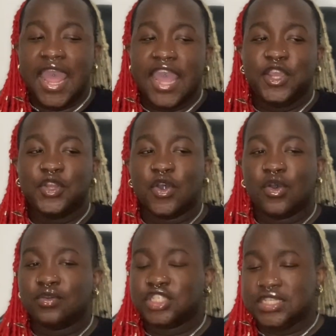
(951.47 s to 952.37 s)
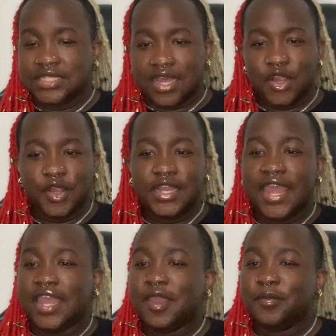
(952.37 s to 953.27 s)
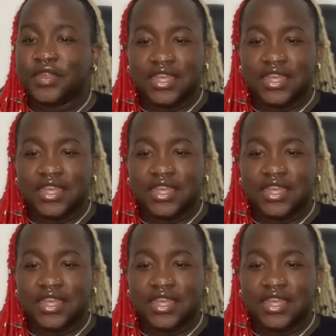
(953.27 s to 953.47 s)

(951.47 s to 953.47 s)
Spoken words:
And, you know, she said her name,